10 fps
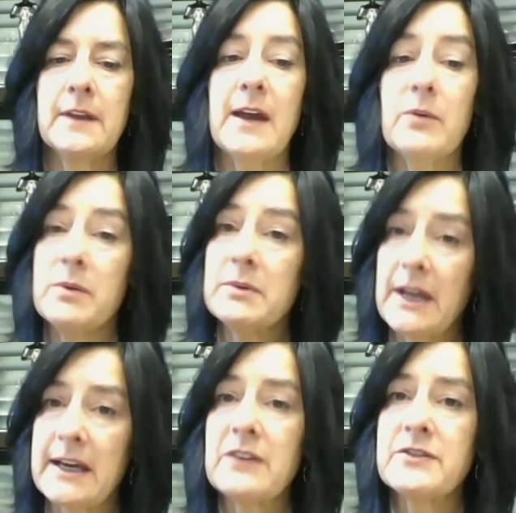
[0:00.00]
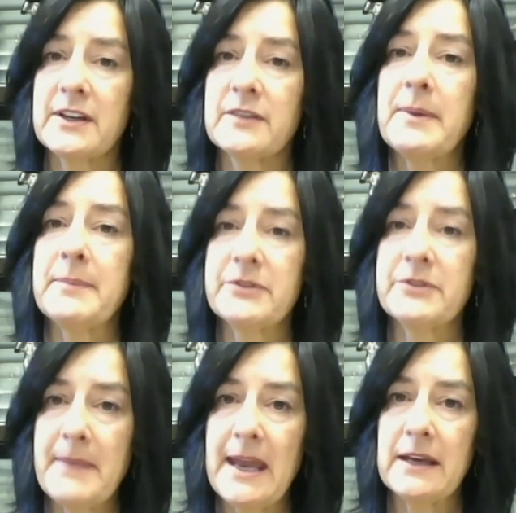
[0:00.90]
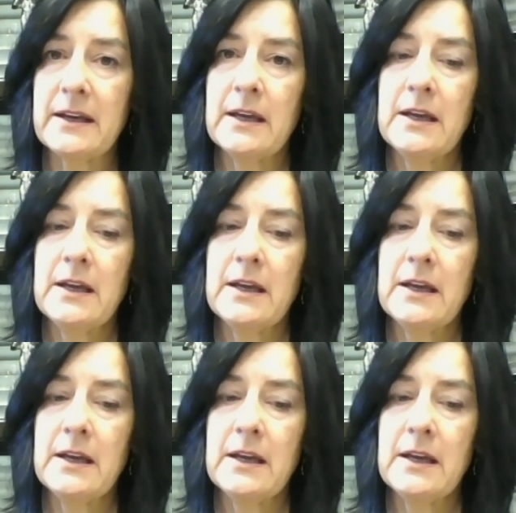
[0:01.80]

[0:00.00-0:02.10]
that we would like our salespeople to make.